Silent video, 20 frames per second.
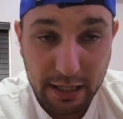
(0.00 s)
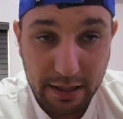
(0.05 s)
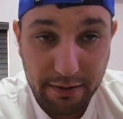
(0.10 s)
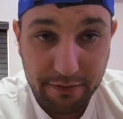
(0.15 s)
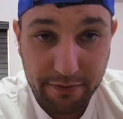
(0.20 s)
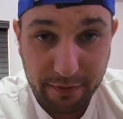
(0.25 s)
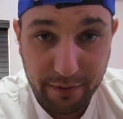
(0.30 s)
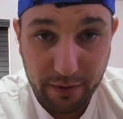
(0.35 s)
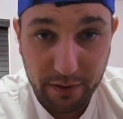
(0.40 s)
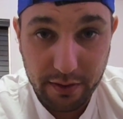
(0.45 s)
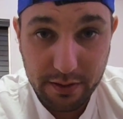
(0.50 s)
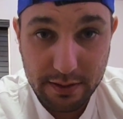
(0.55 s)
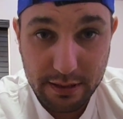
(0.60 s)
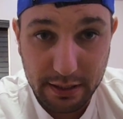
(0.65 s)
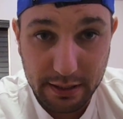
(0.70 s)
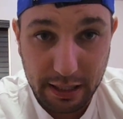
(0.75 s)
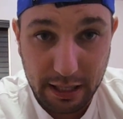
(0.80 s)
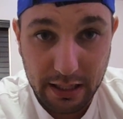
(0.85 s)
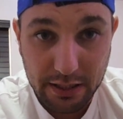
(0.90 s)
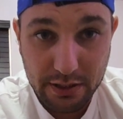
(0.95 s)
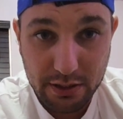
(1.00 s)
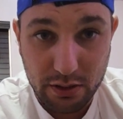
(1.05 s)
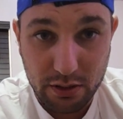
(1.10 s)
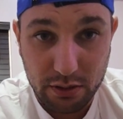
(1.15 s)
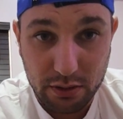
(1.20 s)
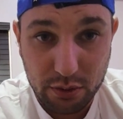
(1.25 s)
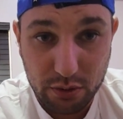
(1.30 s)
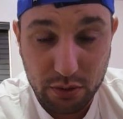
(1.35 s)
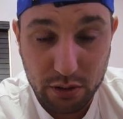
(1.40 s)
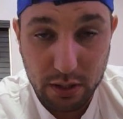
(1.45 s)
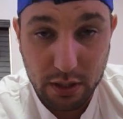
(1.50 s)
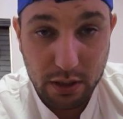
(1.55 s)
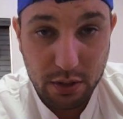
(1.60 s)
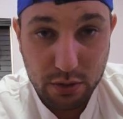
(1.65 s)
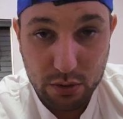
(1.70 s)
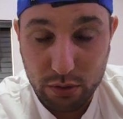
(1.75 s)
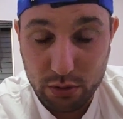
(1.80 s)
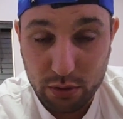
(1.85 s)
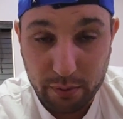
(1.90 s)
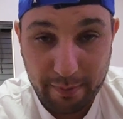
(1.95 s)
feels the nozzle,
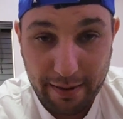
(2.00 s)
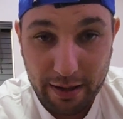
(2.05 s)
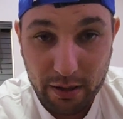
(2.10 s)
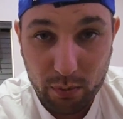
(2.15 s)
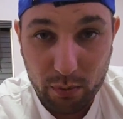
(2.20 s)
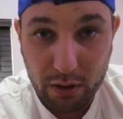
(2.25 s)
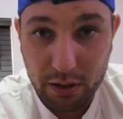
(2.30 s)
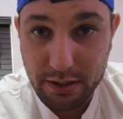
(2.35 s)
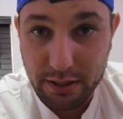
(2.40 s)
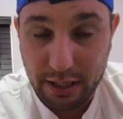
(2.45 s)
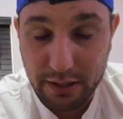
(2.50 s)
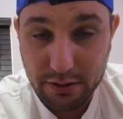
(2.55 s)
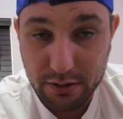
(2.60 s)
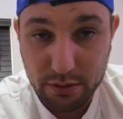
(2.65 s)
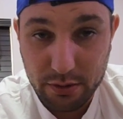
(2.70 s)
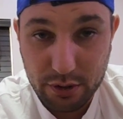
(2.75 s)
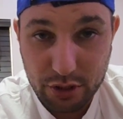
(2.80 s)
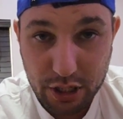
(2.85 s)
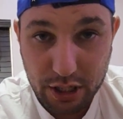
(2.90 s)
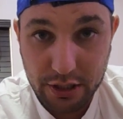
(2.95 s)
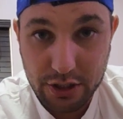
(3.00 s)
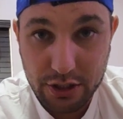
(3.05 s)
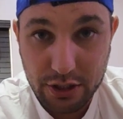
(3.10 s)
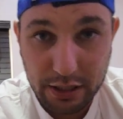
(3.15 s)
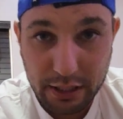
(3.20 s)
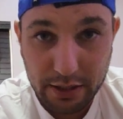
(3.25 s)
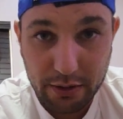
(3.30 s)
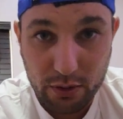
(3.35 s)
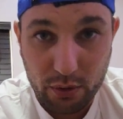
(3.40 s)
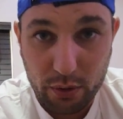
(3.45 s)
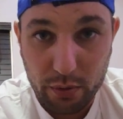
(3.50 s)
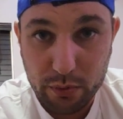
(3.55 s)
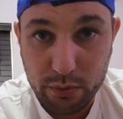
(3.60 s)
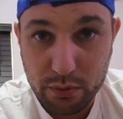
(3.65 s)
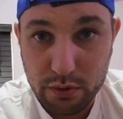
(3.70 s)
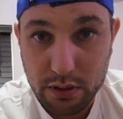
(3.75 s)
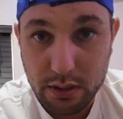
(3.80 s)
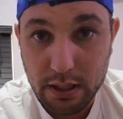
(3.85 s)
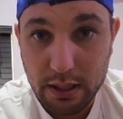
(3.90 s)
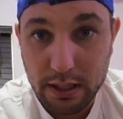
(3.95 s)
so no matter what nozzle you change it
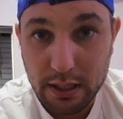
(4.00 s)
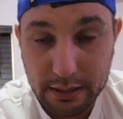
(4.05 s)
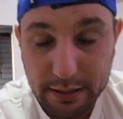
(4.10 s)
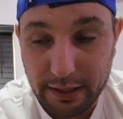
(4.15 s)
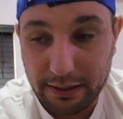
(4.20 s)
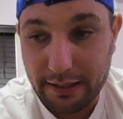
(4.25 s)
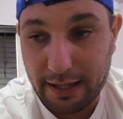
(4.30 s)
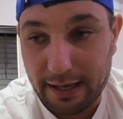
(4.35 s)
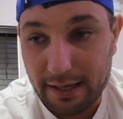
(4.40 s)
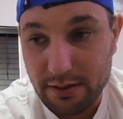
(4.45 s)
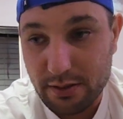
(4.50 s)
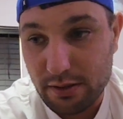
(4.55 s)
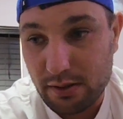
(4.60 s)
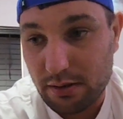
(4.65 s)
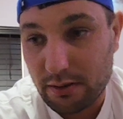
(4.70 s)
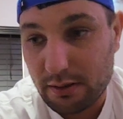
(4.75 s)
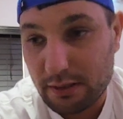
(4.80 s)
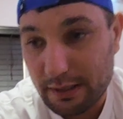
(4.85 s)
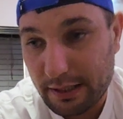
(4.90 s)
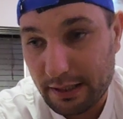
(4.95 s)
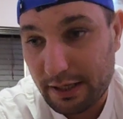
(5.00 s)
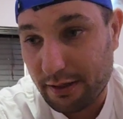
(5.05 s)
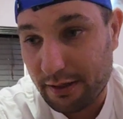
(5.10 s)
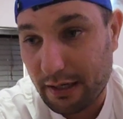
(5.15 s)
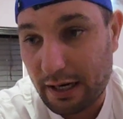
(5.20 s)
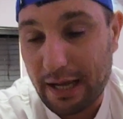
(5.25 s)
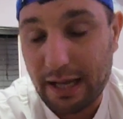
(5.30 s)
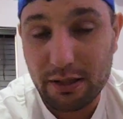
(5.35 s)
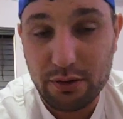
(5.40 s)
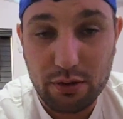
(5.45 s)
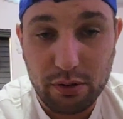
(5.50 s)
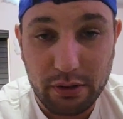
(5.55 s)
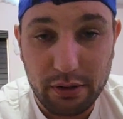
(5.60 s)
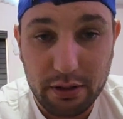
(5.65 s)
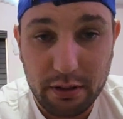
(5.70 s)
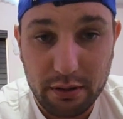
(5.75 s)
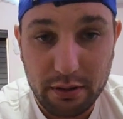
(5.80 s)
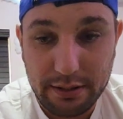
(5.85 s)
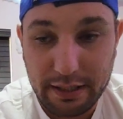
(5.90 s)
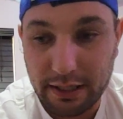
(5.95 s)
knows the nozzle. Here I had to
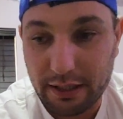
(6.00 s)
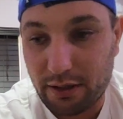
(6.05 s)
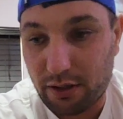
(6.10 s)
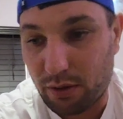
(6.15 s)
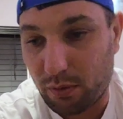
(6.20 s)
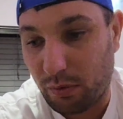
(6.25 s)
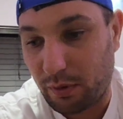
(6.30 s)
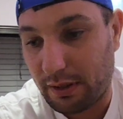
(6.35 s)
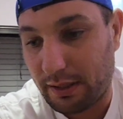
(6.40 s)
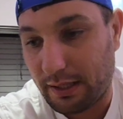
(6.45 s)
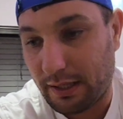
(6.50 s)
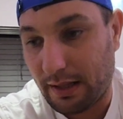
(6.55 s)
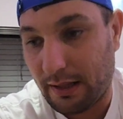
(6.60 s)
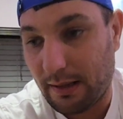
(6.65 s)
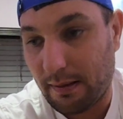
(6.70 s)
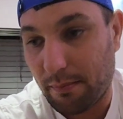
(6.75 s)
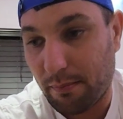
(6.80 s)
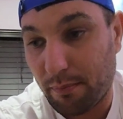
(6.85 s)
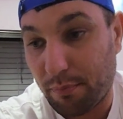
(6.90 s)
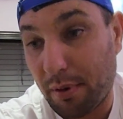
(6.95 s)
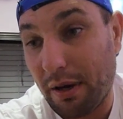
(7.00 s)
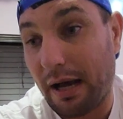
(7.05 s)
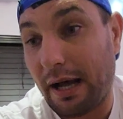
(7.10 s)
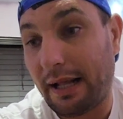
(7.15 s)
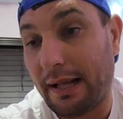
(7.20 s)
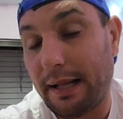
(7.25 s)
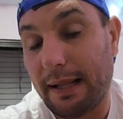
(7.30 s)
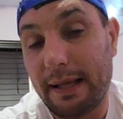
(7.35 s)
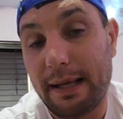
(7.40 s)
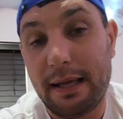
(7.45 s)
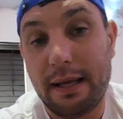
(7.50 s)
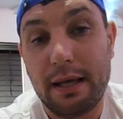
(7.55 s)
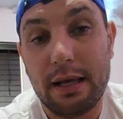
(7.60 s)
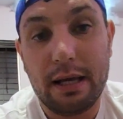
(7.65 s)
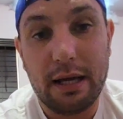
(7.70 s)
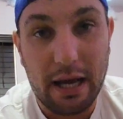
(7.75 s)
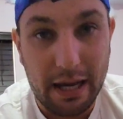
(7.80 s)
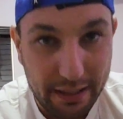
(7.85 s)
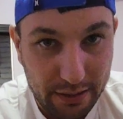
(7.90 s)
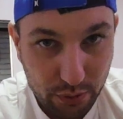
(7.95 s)
little tinker with it. But
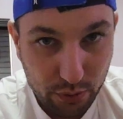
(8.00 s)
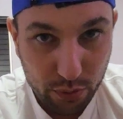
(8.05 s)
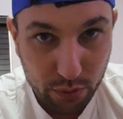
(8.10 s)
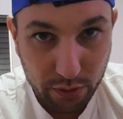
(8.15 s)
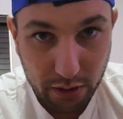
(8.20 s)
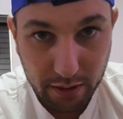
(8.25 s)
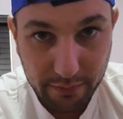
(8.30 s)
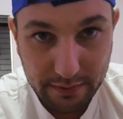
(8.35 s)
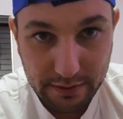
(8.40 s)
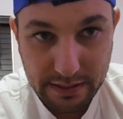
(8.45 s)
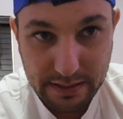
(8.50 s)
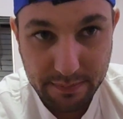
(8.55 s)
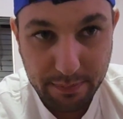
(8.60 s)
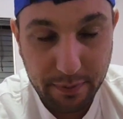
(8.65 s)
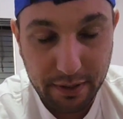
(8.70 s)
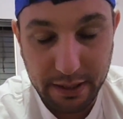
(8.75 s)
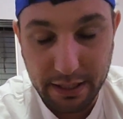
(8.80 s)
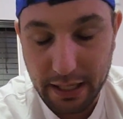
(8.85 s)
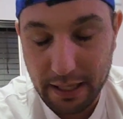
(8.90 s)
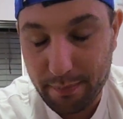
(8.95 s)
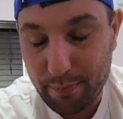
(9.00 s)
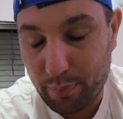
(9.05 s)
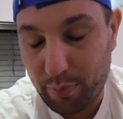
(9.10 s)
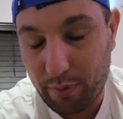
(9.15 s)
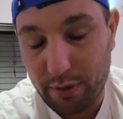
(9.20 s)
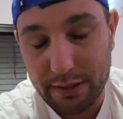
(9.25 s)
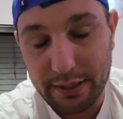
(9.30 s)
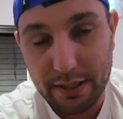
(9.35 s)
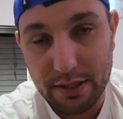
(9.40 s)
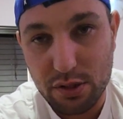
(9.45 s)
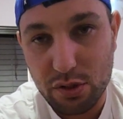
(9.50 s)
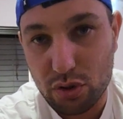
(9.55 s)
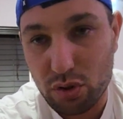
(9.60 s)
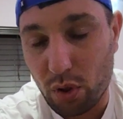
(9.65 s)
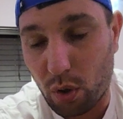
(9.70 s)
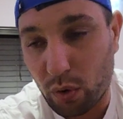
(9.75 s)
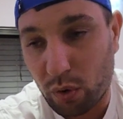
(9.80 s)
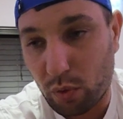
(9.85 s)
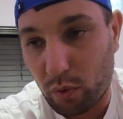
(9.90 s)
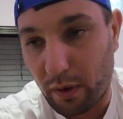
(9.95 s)
I do love the speed. It printed
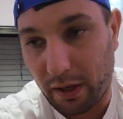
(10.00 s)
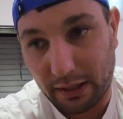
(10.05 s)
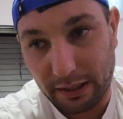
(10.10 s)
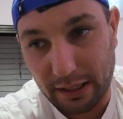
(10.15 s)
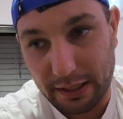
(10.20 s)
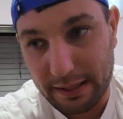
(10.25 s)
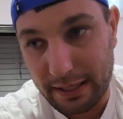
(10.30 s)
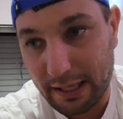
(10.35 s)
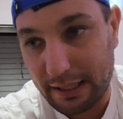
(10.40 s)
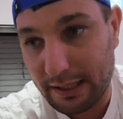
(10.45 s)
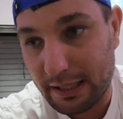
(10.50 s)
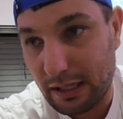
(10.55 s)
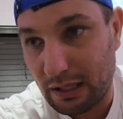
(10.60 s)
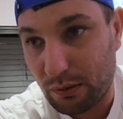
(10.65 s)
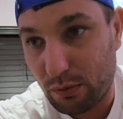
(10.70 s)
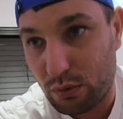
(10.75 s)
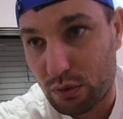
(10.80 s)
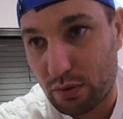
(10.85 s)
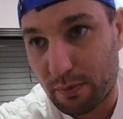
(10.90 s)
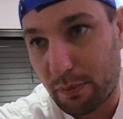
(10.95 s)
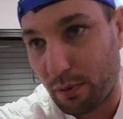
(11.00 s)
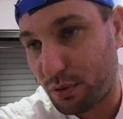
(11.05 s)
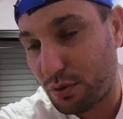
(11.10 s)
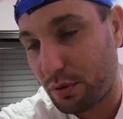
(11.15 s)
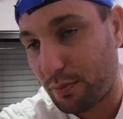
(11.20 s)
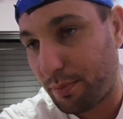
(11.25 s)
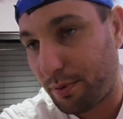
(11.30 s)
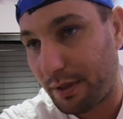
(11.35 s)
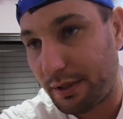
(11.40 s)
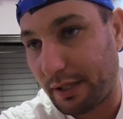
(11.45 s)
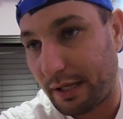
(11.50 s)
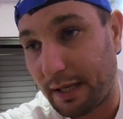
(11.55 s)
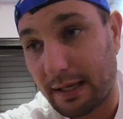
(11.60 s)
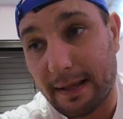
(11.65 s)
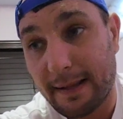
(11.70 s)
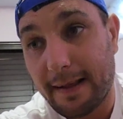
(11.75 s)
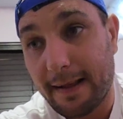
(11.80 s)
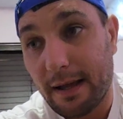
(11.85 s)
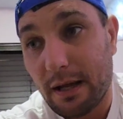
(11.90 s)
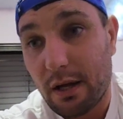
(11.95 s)
so quick. The thing that it was supposed to print like
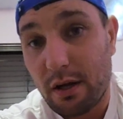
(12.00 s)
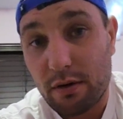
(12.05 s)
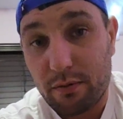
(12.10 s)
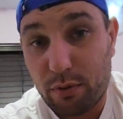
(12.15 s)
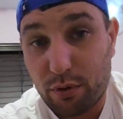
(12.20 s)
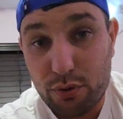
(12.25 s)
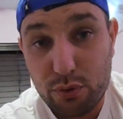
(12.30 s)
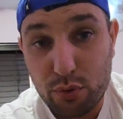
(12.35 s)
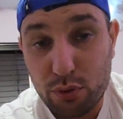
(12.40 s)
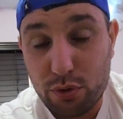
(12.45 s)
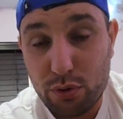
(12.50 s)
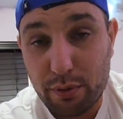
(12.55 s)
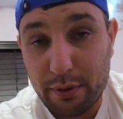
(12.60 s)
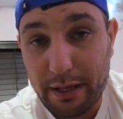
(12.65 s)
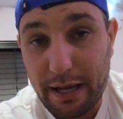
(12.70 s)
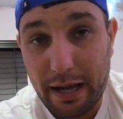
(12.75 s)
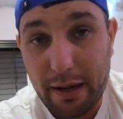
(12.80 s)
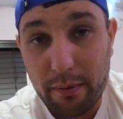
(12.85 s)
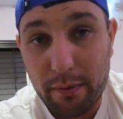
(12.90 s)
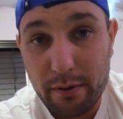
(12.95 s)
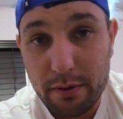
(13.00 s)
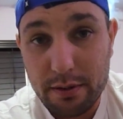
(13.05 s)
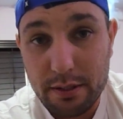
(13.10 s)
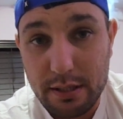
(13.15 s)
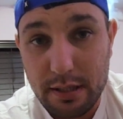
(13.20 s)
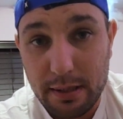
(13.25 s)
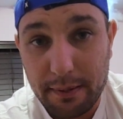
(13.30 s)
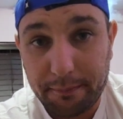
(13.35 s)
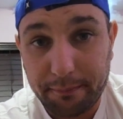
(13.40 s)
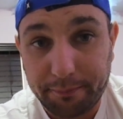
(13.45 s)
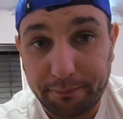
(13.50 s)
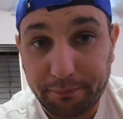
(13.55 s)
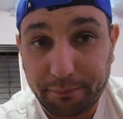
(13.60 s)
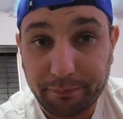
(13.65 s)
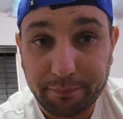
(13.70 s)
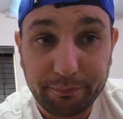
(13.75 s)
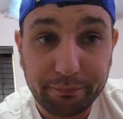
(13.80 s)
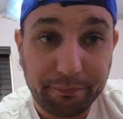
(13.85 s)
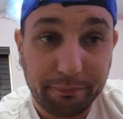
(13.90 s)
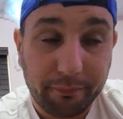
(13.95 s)
for 2-3 hours,
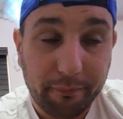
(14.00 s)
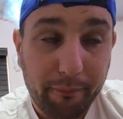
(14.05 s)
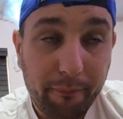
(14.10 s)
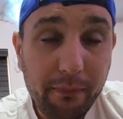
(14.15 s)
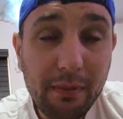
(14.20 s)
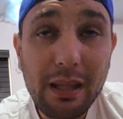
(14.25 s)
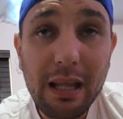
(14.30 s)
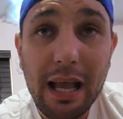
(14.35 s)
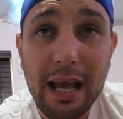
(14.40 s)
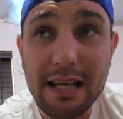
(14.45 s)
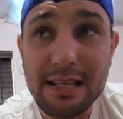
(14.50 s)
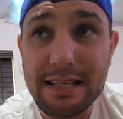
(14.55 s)
I